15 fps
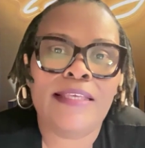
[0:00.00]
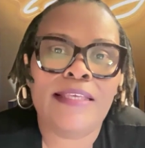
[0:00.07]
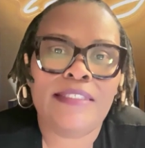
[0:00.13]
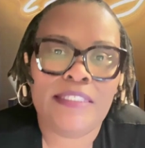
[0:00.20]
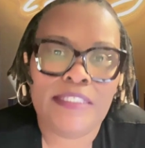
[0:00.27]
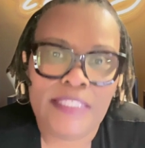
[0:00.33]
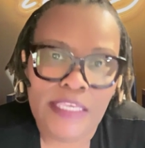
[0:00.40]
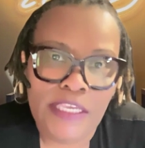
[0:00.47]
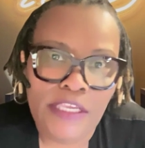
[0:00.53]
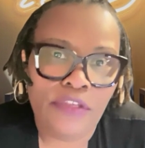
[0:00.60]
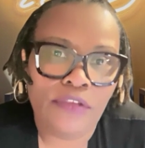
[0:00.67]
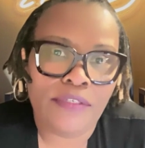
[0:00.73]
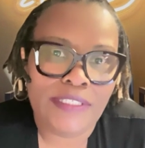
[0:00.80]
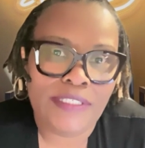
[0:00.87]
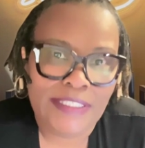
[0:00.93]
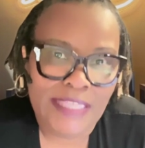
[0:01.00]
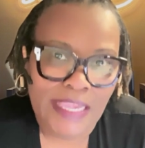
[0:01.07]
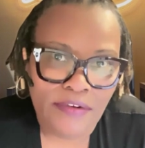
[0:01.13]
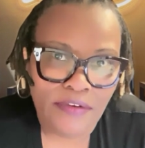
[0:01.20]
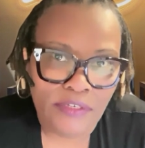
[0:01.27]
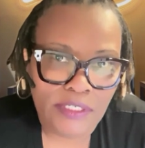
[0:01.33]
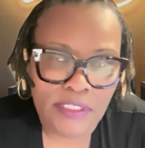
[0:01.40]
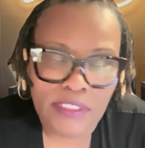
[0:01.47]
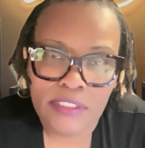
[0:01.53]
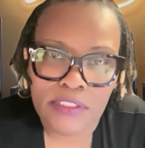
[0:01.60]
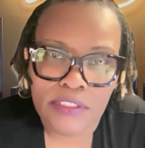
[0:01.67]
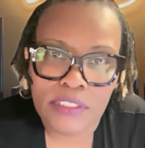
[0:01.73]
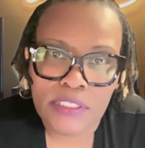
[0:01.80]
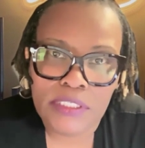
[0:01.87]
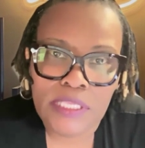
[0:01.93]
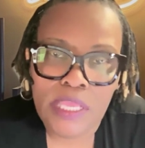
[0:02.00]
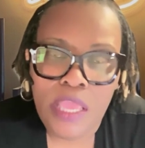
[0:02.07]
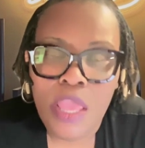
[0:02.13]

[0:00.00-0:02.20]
exceed your standard deductions.